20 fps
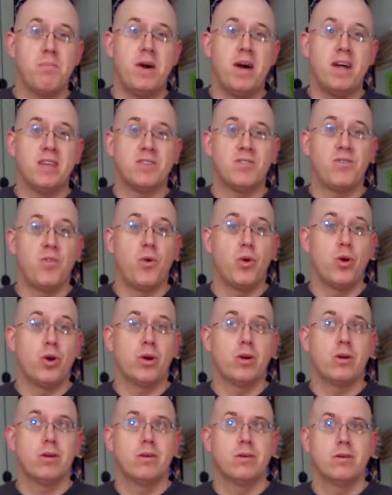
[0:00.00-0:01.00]
box
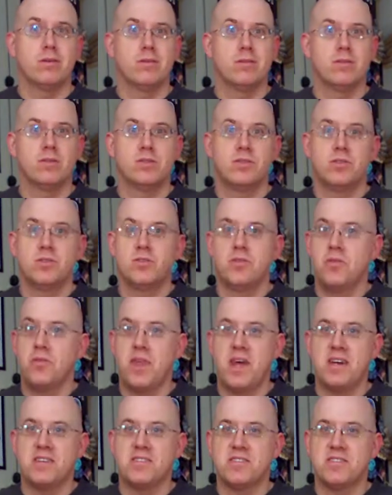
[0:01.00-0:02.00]
for
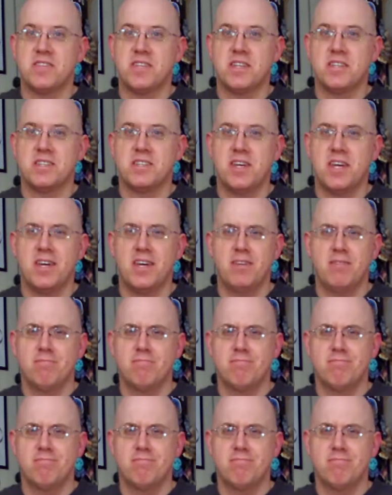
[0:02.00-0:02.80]
2016.